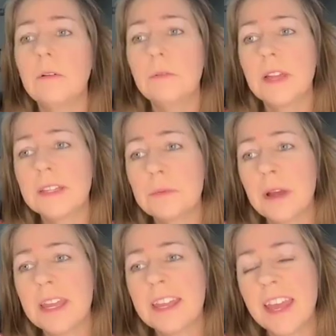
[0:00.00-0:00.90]
Oh, that's
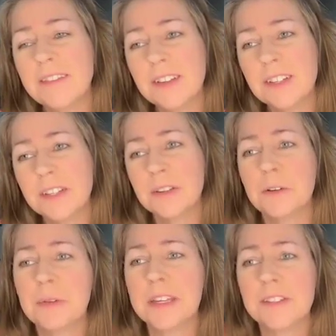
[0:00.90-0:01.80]
why he gave it to
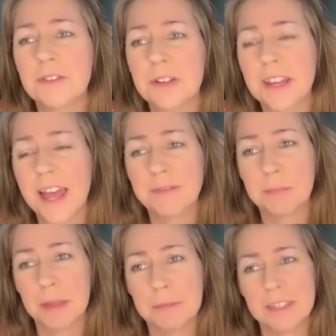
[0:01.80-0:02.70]
you, because you're gonna have a
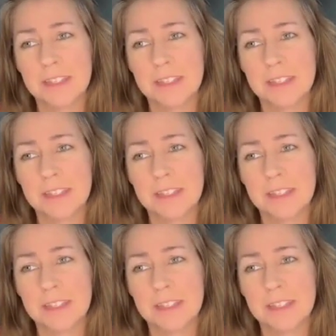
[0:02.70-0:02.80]
baby